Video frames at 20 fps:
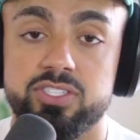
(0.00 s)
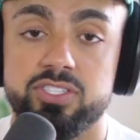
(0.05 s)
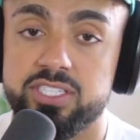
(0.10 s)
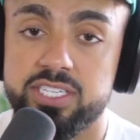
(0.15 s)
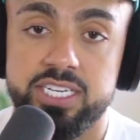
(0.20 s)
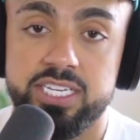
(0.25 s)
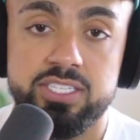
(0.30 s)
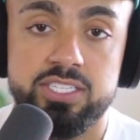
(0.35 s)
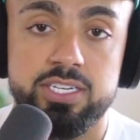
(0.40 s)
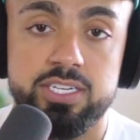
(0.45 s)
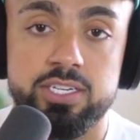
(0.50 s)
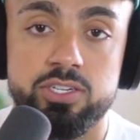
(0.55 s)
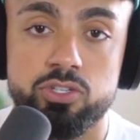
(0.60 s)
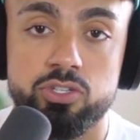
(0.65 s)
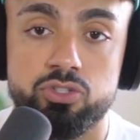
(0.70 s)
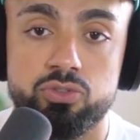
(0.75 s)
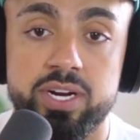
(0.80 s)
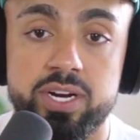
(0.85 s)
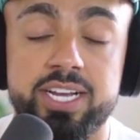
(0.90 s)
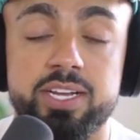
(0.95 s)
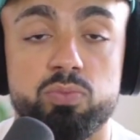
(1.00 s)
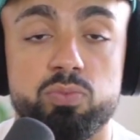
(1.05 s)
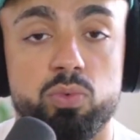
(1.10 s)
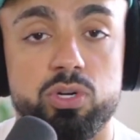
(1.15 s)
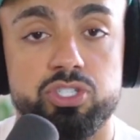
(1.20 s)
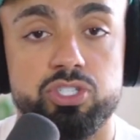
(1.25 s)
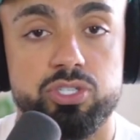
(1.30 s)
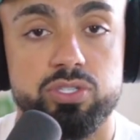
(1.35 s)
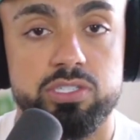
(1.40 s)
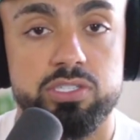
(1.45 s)
It's an easy little trick, and
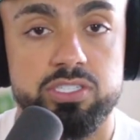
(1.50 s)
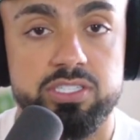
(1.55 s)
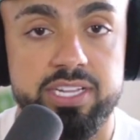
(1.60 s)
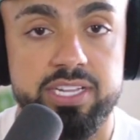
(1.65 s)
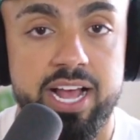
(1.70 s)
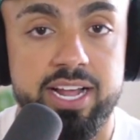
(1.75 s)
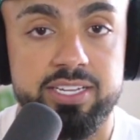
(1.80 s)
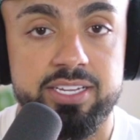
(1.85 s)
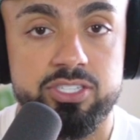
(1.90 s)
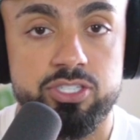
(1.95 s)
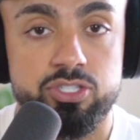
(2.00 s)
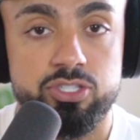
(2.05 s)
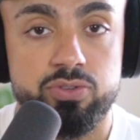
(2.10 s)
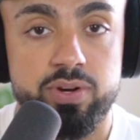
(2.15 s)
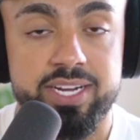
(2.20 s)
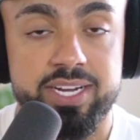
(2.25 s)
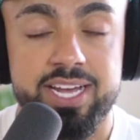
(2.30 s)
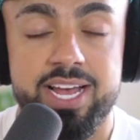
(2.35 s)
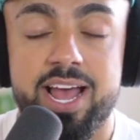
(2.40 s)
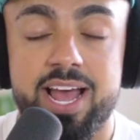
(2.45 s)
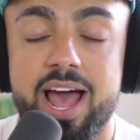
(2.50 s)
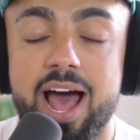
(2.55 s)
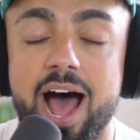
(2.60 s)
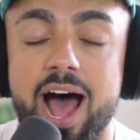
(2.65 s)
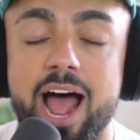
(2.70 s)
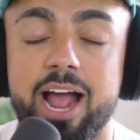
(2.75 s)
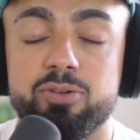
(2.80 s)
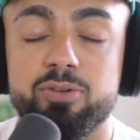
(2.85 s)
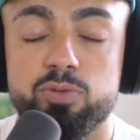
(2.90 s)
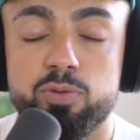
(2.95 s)
once you understand this trick,
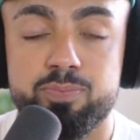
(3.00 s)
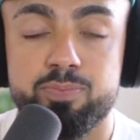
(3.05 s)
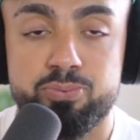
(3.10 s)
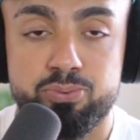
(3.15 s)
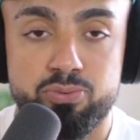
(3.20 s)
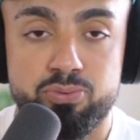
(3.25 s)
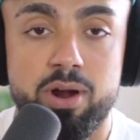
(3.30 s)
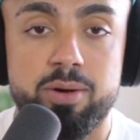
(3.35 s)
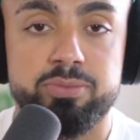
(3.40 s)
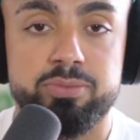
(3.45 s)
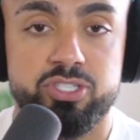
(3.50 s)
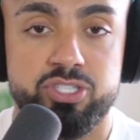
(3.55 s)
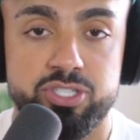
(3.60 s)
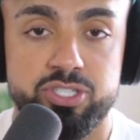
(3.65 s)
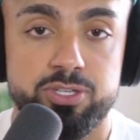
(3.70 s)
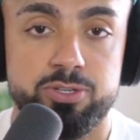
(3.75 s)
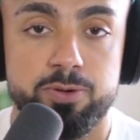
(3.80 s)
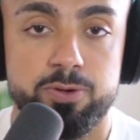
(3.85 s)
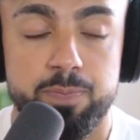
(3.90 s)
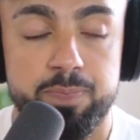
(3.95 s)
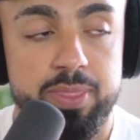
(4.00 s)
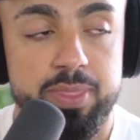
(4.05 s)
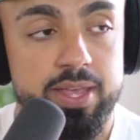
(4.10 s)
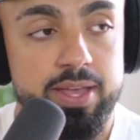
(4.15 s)
I will promise you,